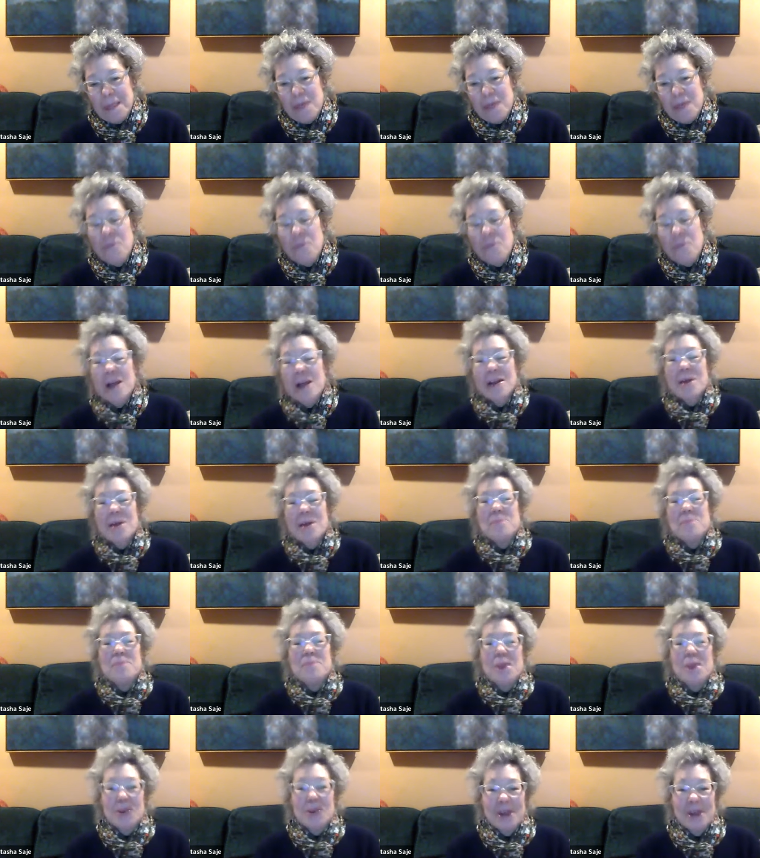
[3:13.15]
Welcome,
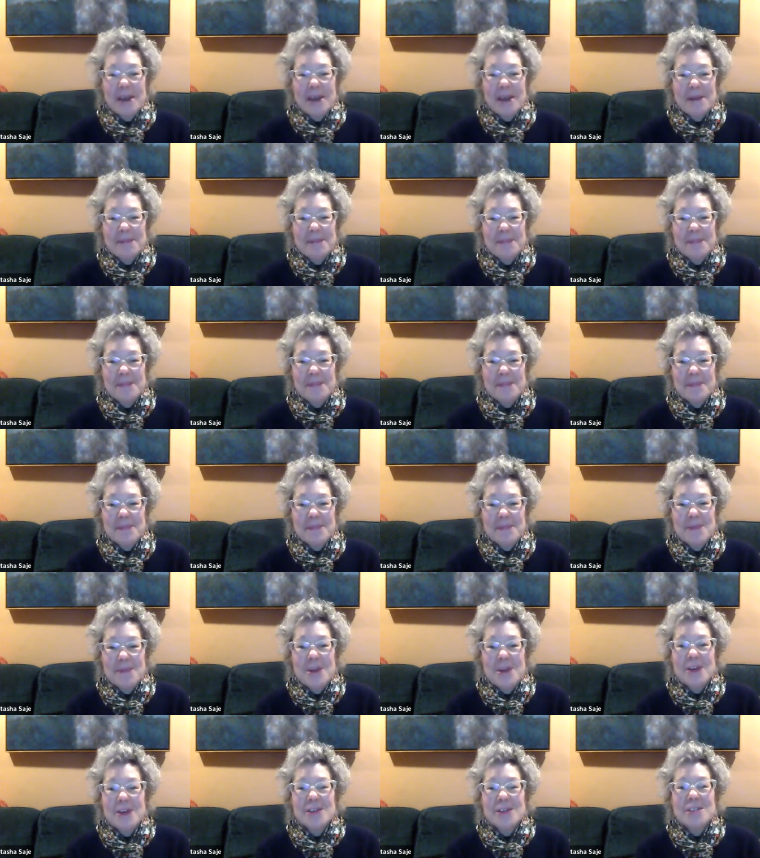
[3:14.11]
Miriam,
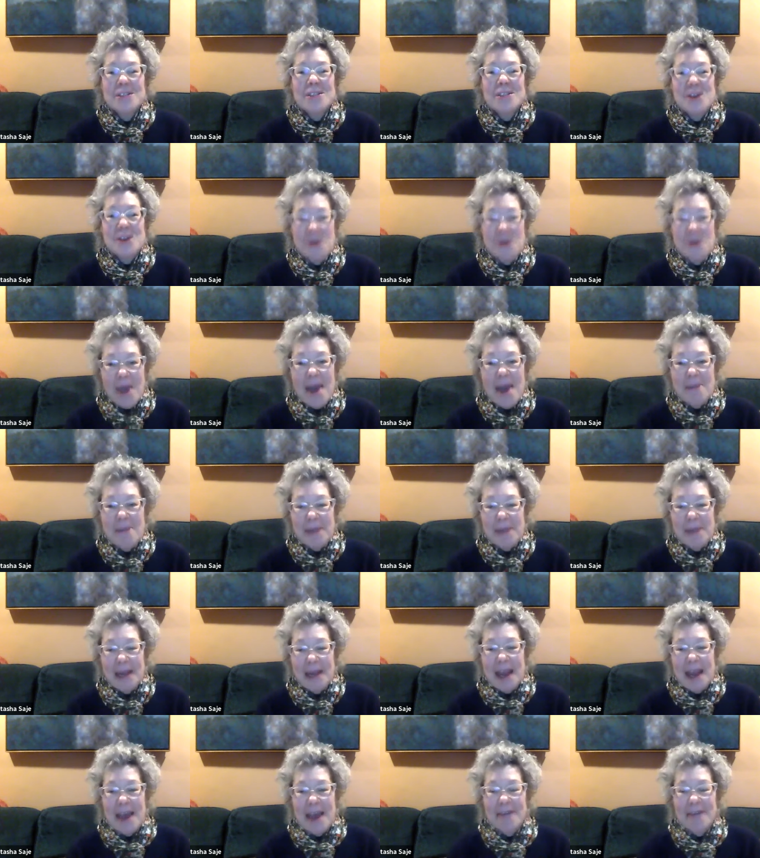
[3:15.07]
we are so happy
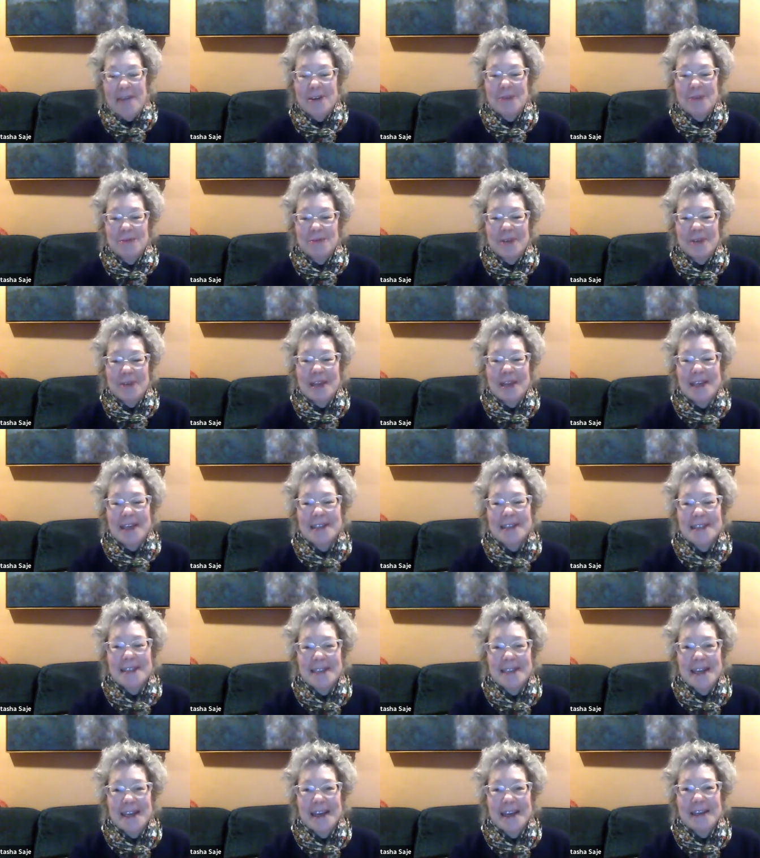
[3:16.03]
to have you reading
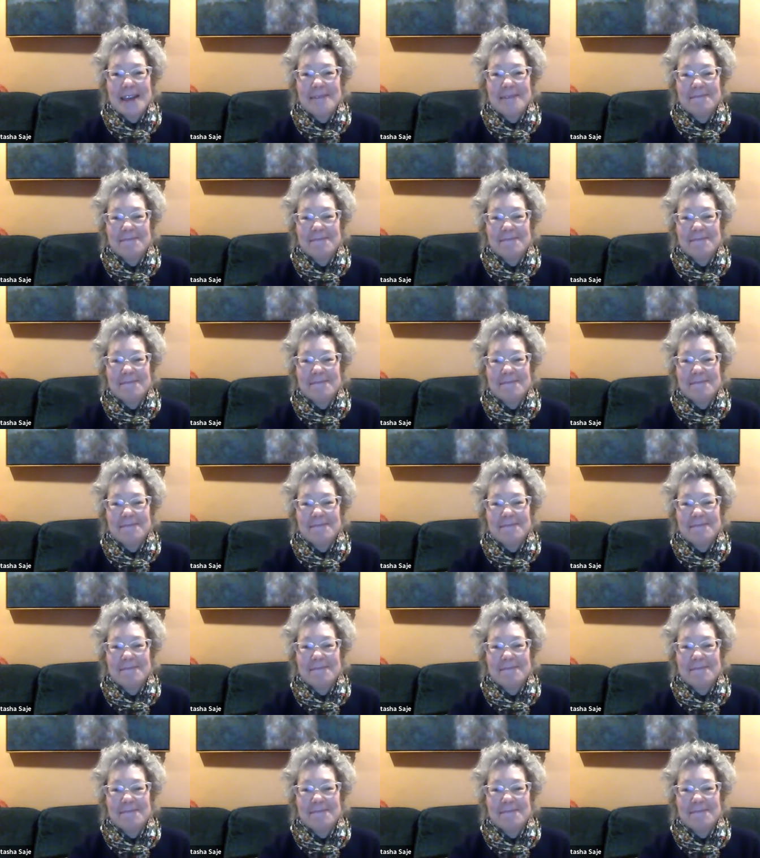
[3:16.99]
tonight.